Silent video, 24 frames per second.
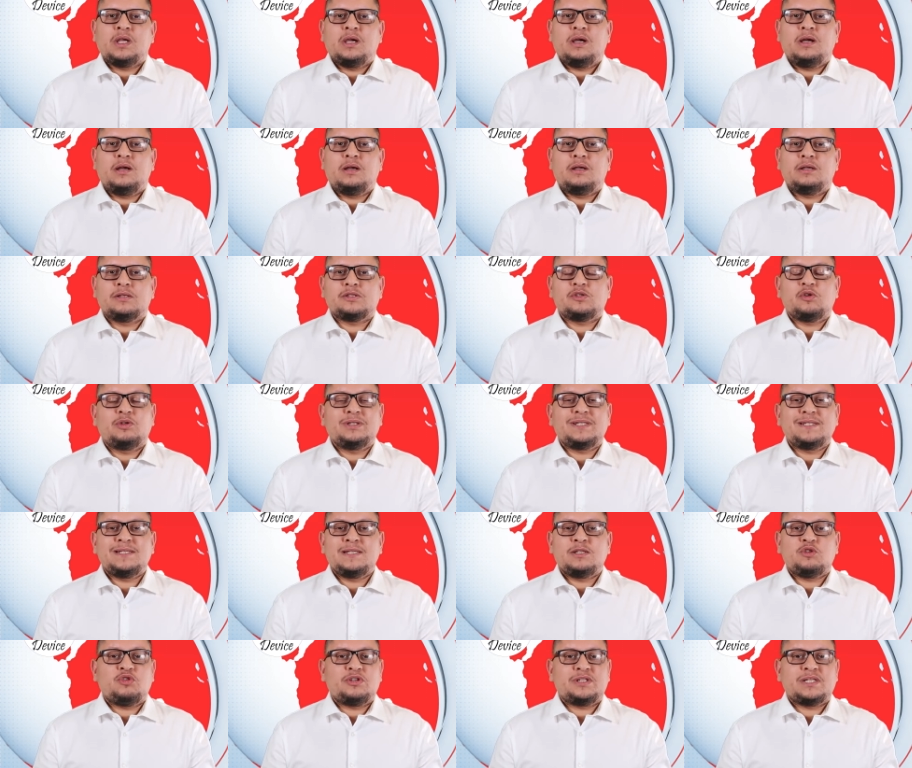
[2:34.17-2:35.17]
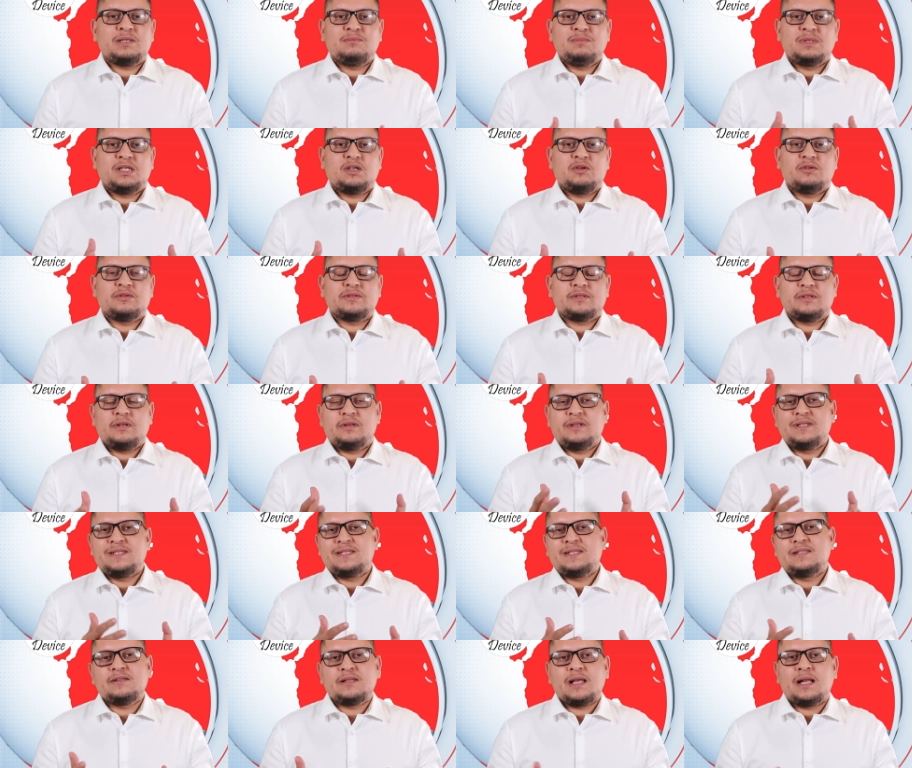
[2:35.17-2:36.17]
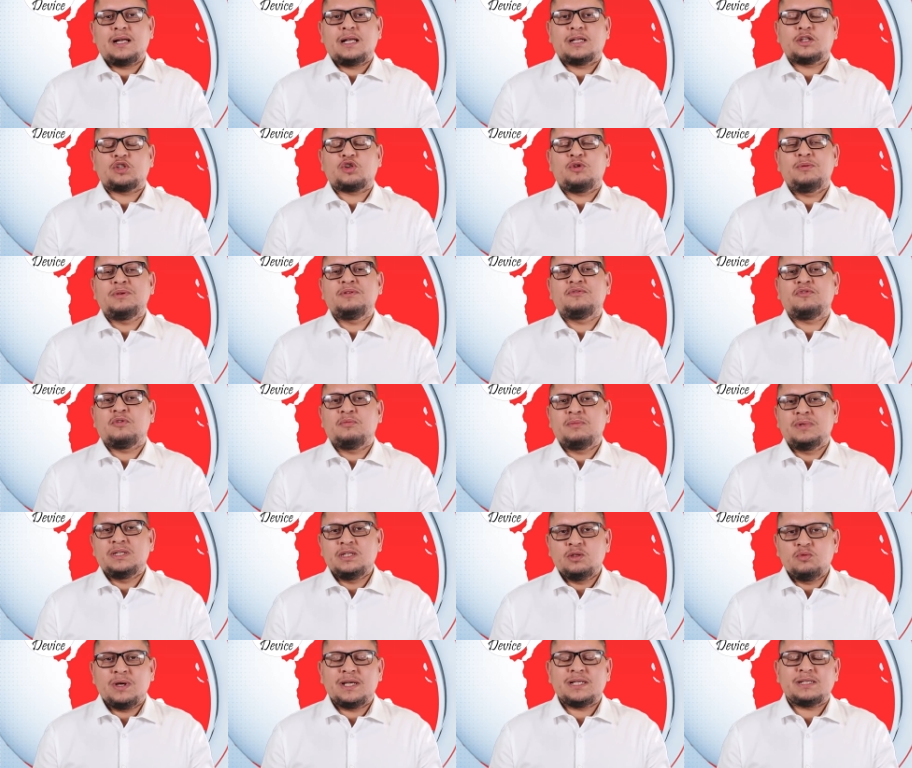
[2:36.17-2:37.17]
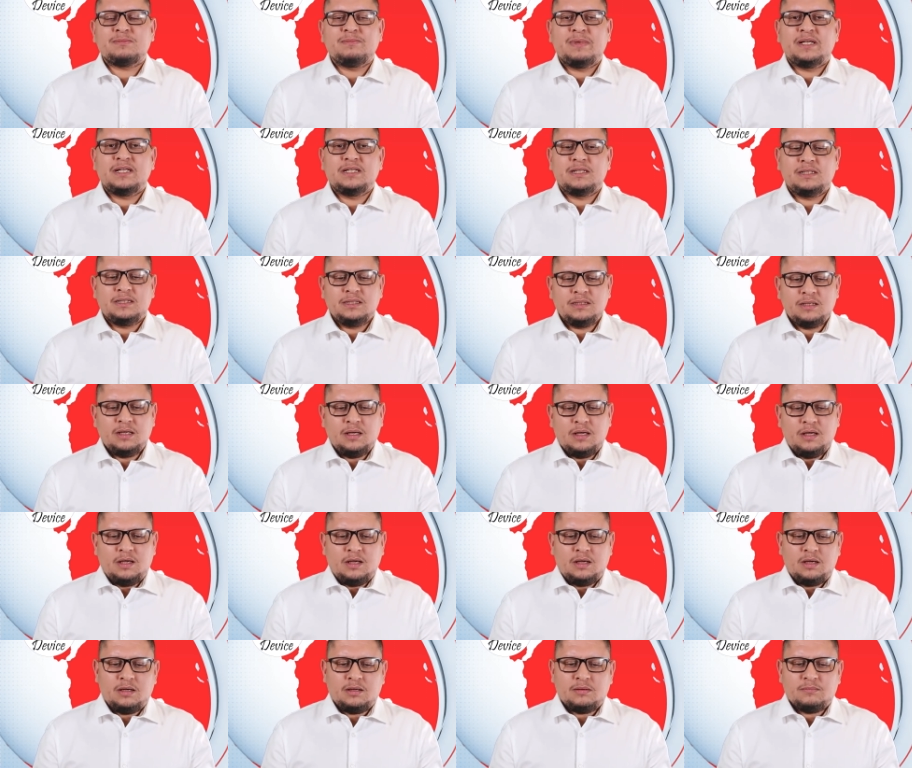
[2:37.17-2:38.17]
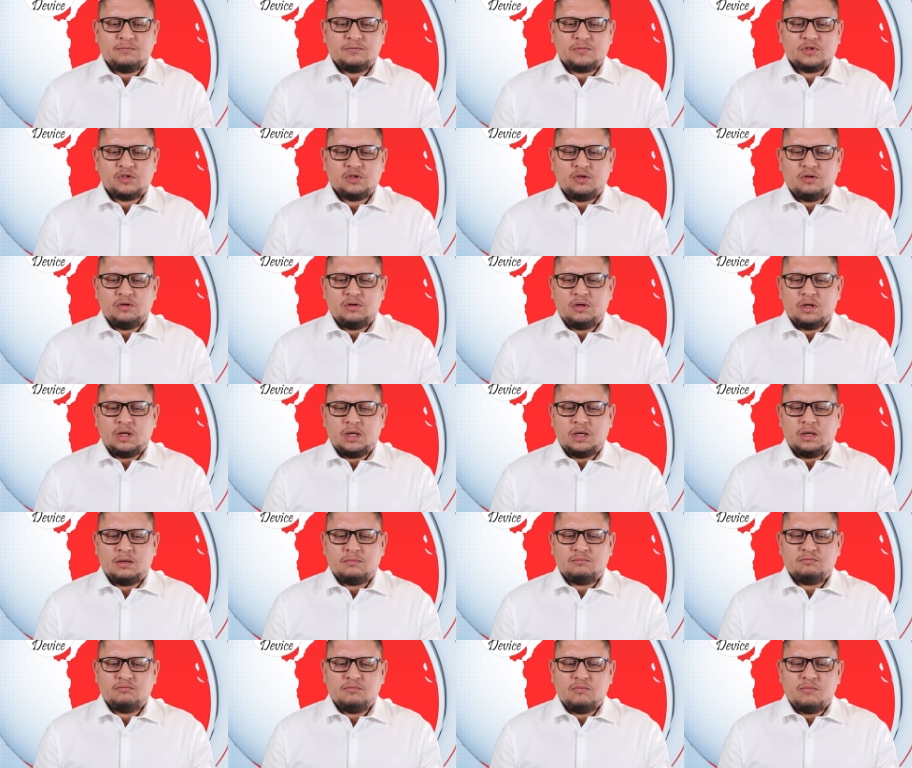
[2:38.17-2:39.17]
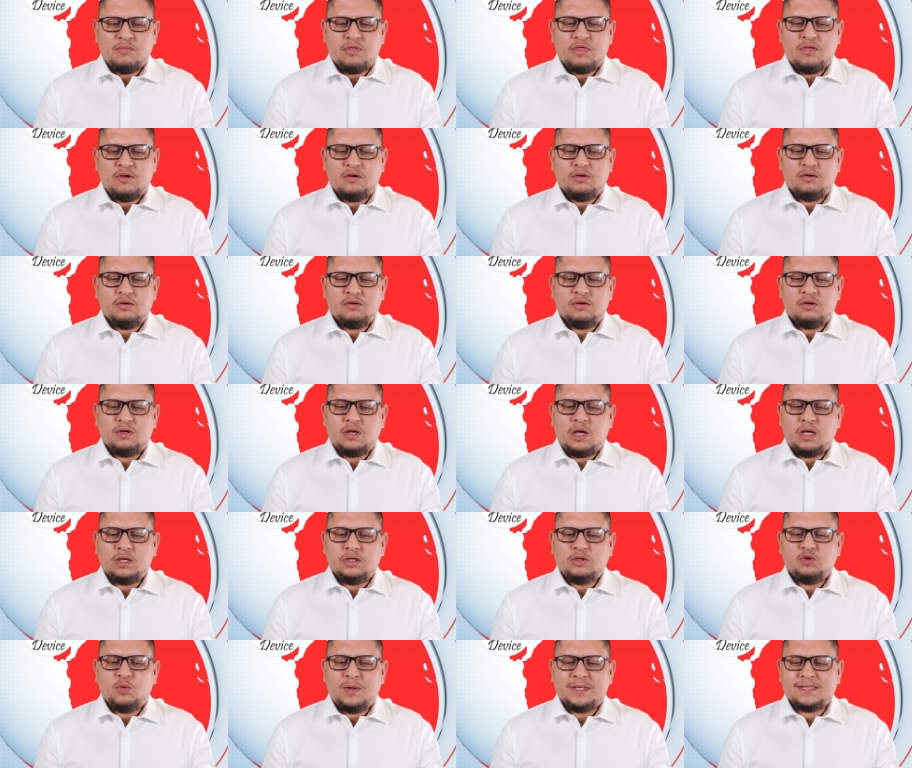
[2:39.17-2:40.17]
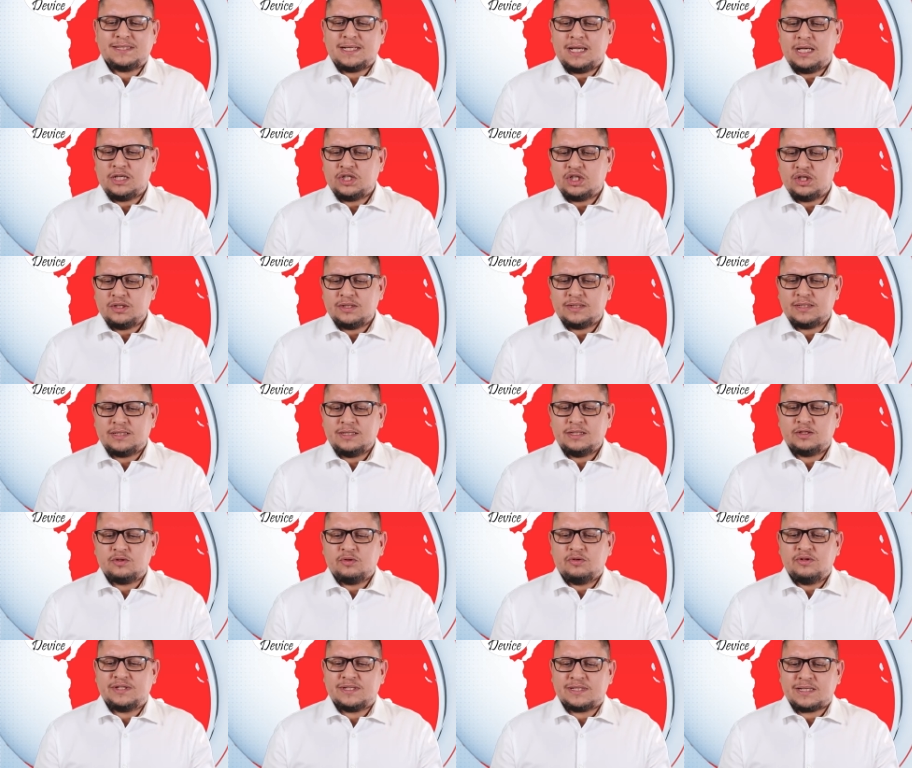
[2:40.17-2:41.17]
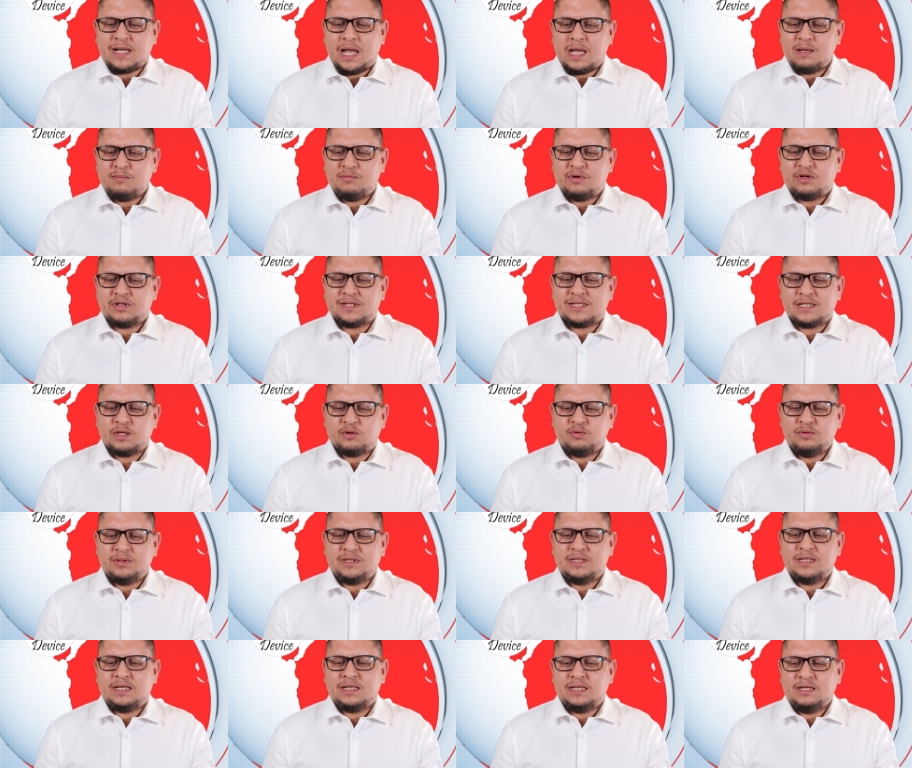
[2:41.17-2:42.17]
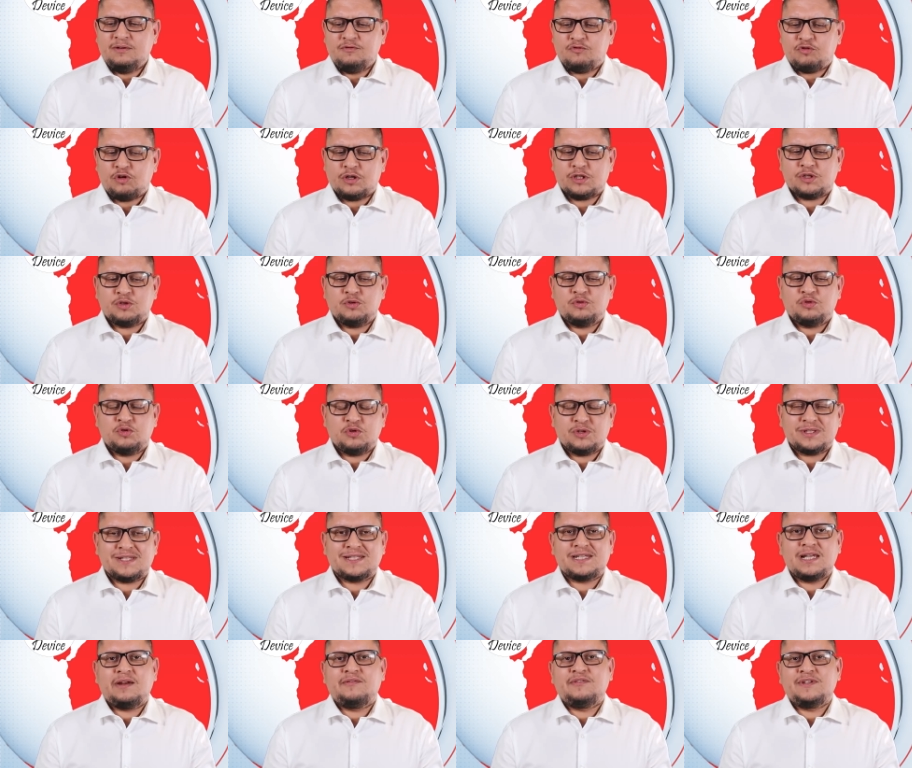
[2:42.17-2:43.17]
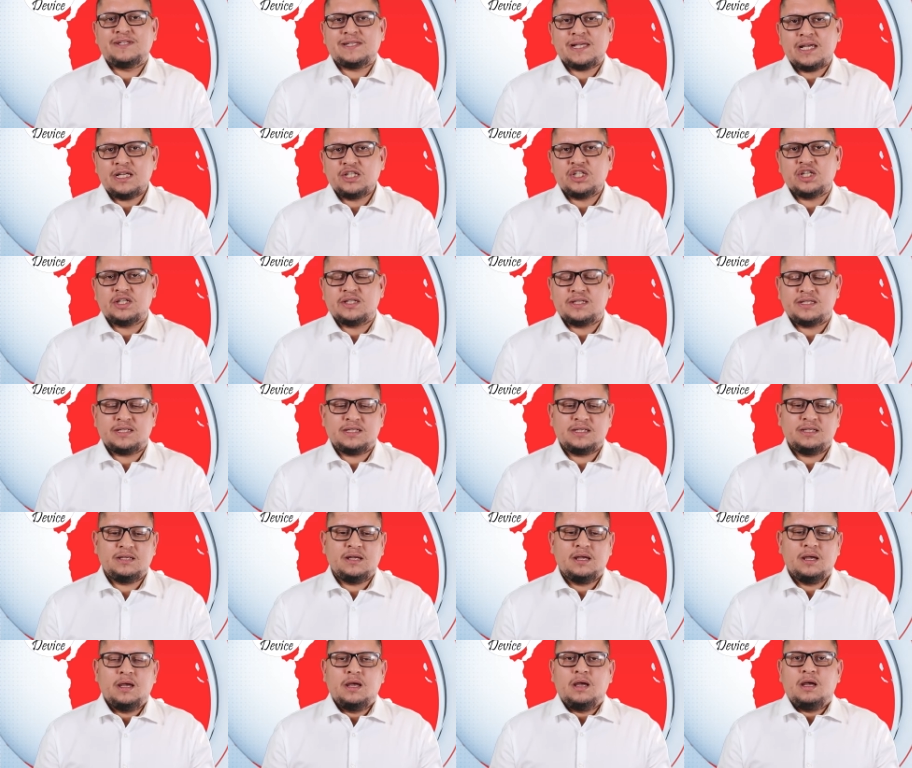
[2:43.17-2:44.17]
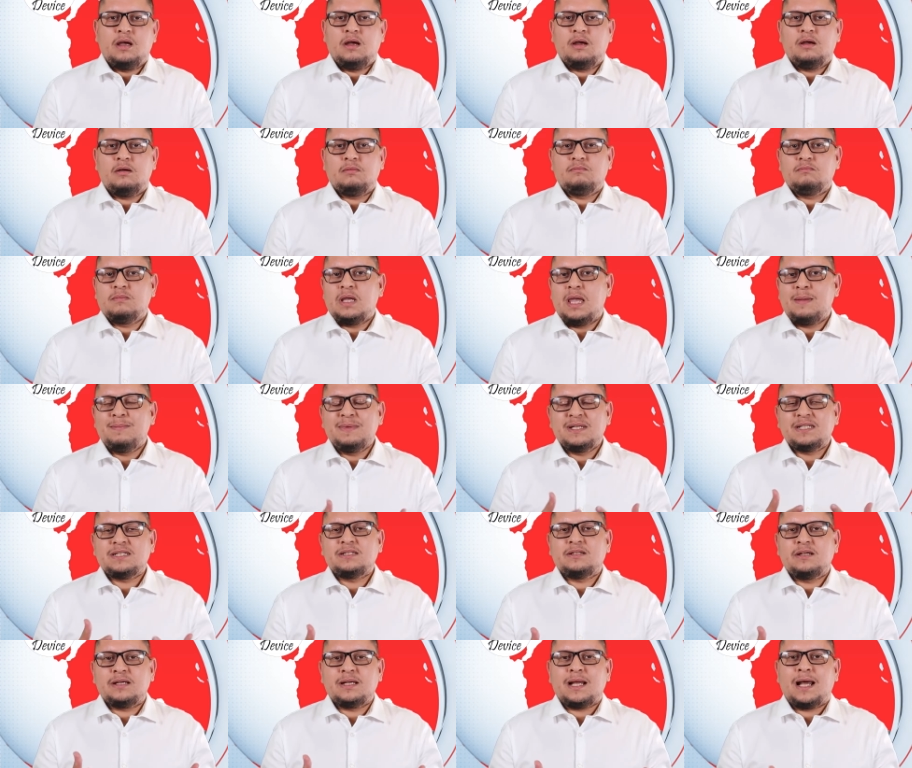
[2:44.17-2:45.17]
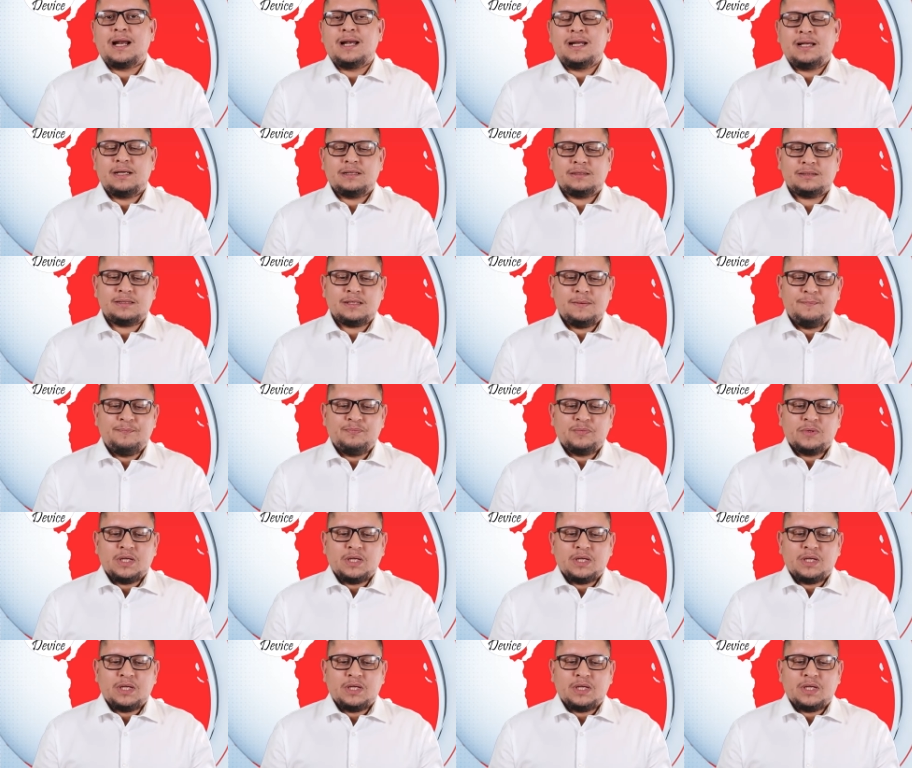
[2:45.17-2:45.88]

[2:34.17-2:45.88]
Uh, so it's interesting because this is an alert coming from the US mainly. Um, so um, the US agency, so the Cybersecurity and Infrastructure Service Agency, um, emitted an alert